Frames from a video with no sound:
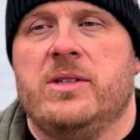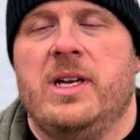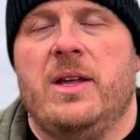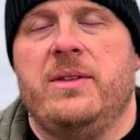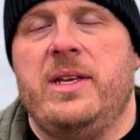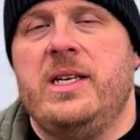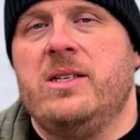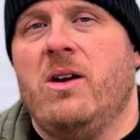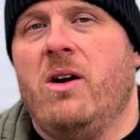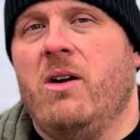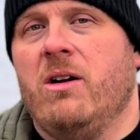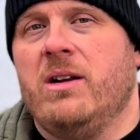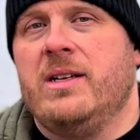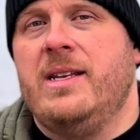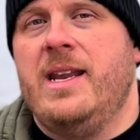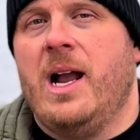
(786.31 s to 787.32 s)
Now, these
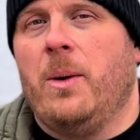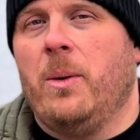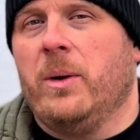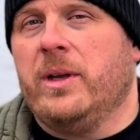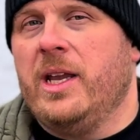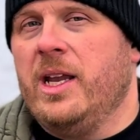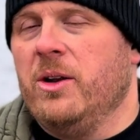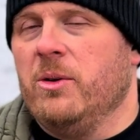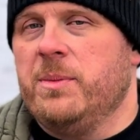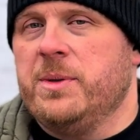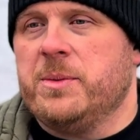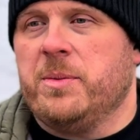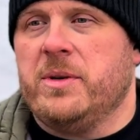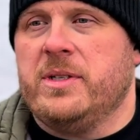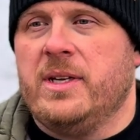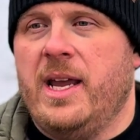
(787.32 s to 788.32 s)
aren't networking groups
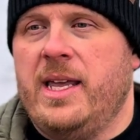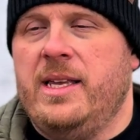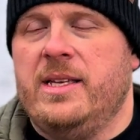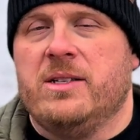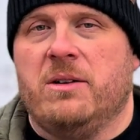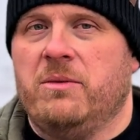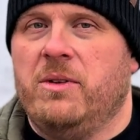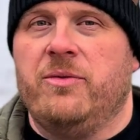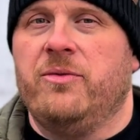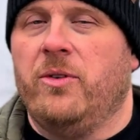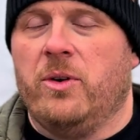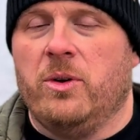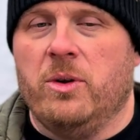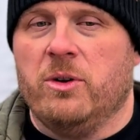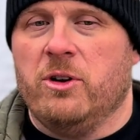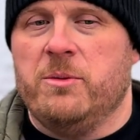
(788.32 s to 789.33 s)
per se, these aren't
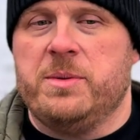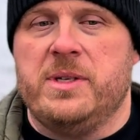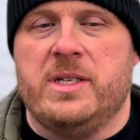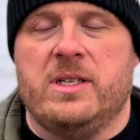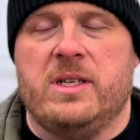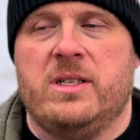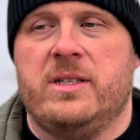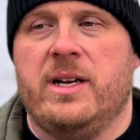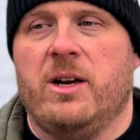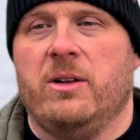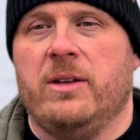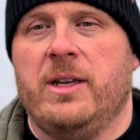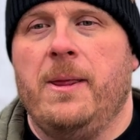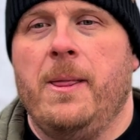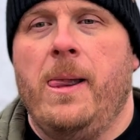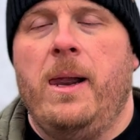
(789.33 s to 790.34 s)
referral groups
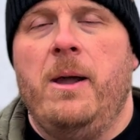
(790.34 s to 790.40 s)
necessarily,